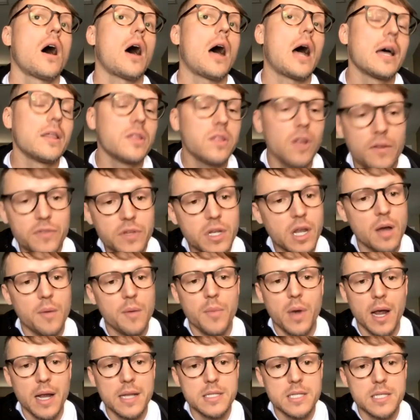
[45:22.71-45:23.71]
I'd love to come
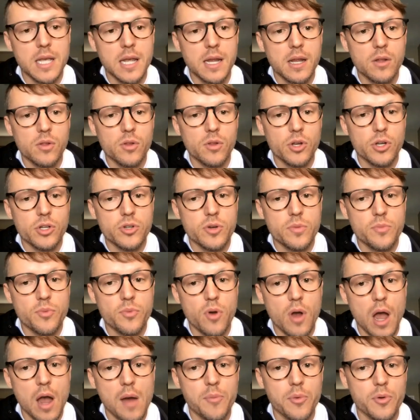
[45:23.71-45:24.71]
by and take a look at your
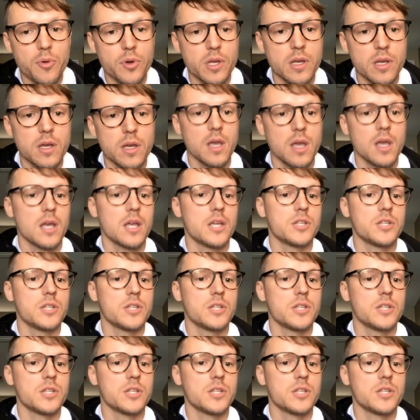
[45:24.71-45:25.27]
property.